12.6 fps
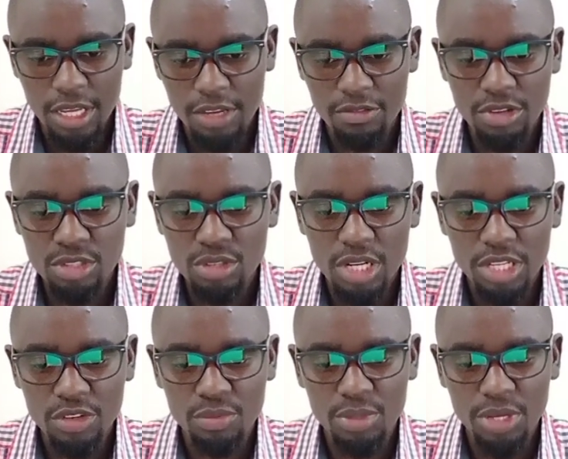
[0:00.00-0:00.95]

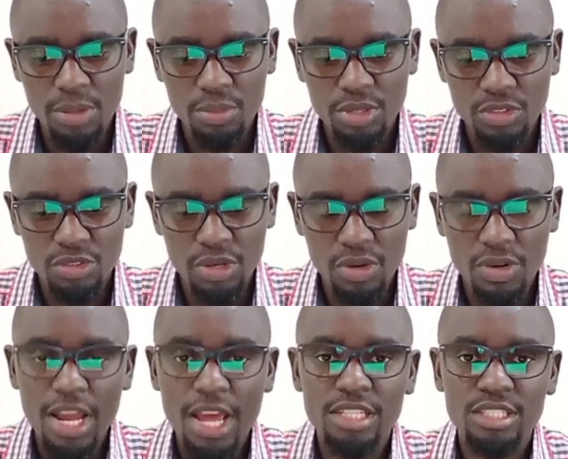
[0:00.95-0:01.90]
Eventually, you'll be able to
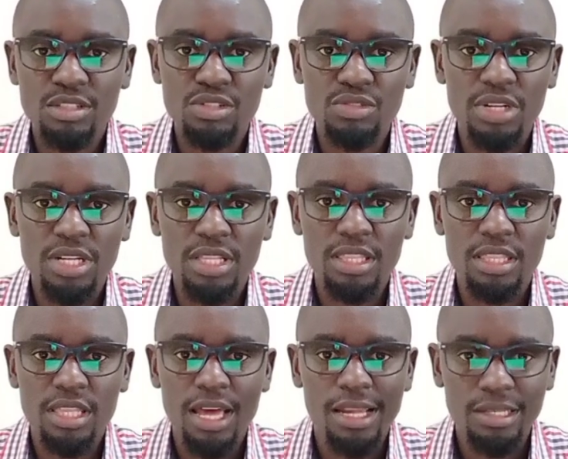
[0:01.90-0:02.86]
recognize your strength
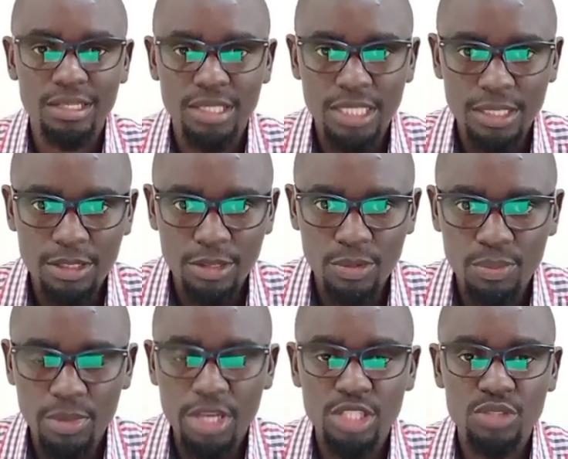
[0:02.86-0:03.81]
and
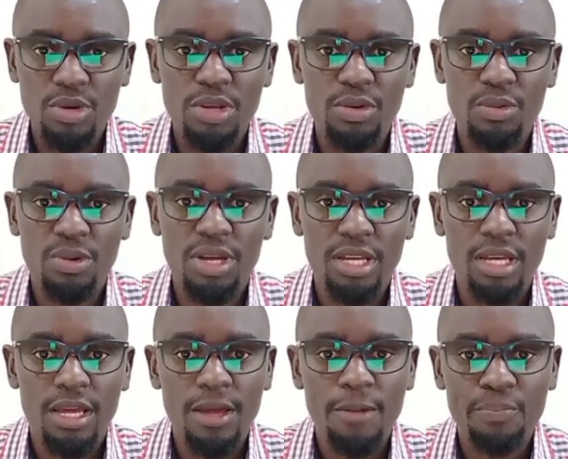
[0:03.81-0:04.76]
make sure you work
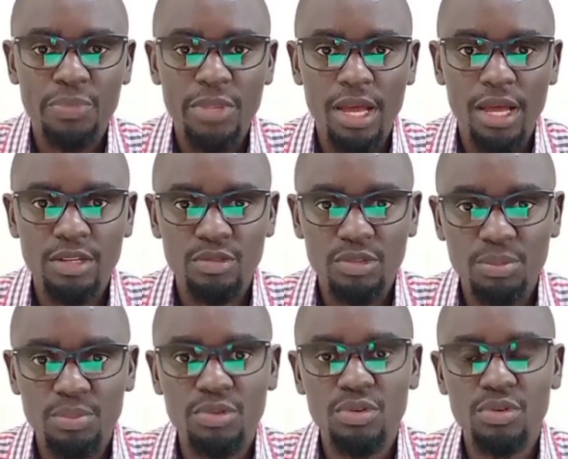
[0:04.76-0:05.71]
to
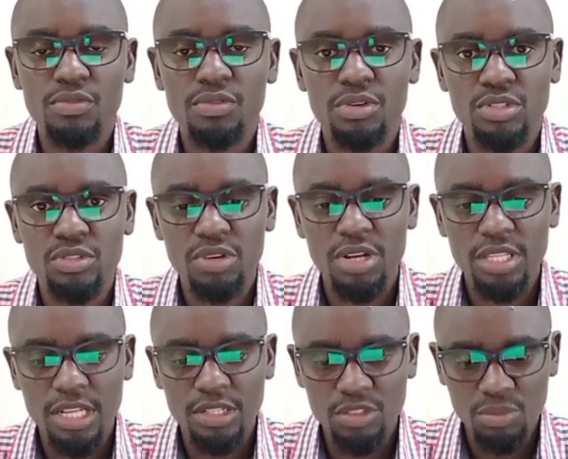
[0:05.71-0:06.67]
improve your
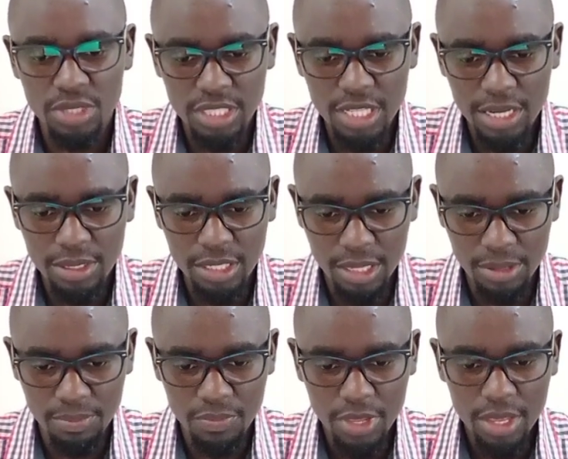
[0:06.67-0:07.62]
strength and to maintain
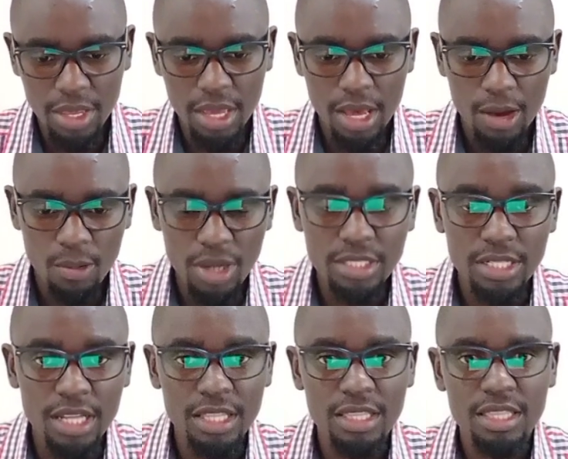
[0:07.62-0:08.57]
them.
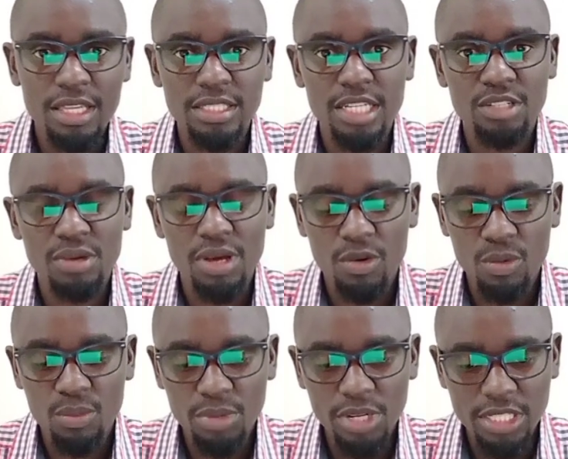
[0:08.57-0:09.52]
What are the things that you're
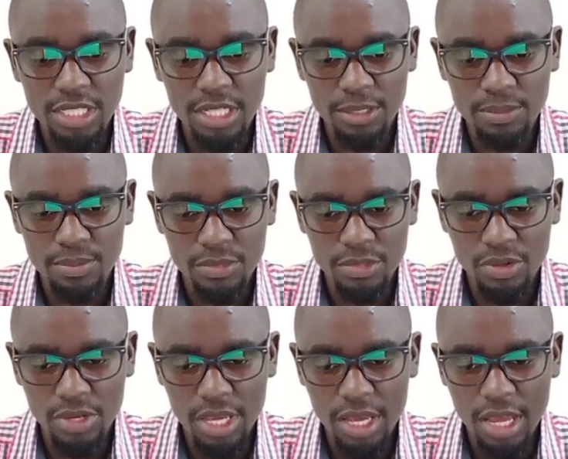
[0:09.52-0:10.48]
accomplishing?
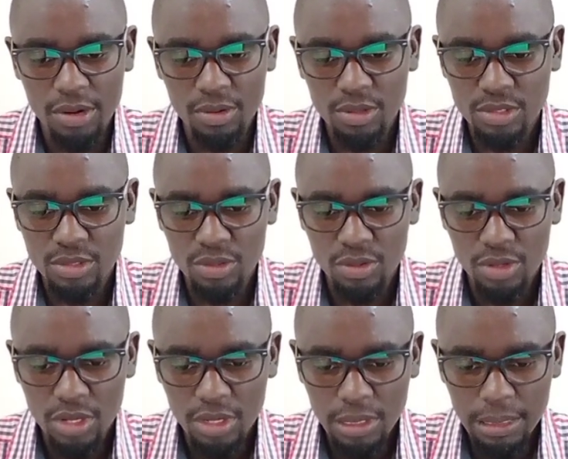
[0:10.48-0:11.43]
Okay, and also
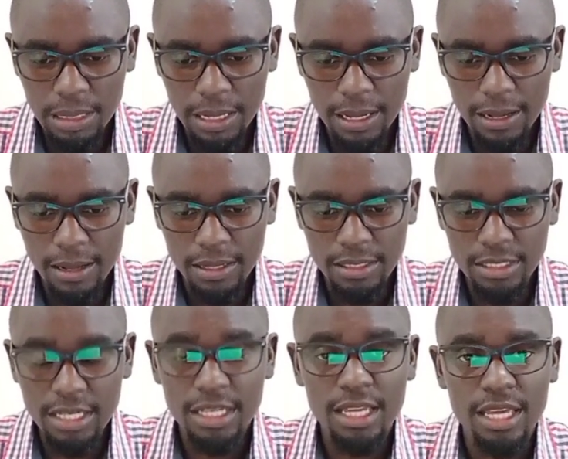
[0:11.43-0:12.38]

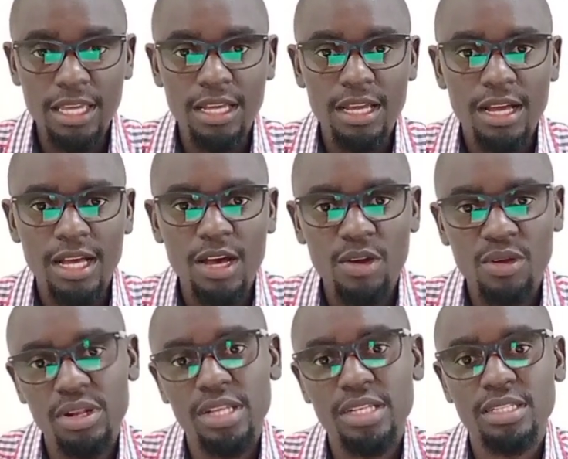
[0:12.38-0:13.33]
taking
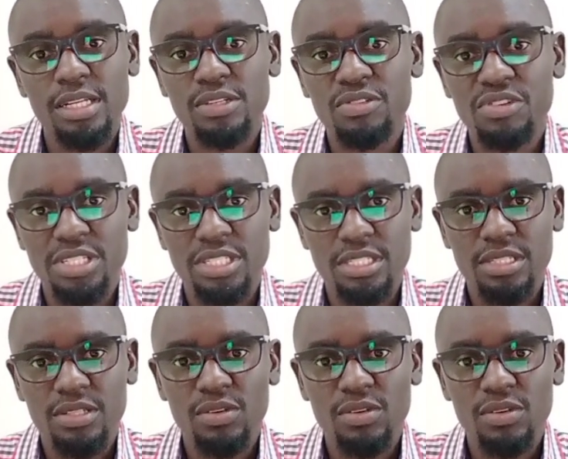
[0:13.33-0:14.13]
calculated risks,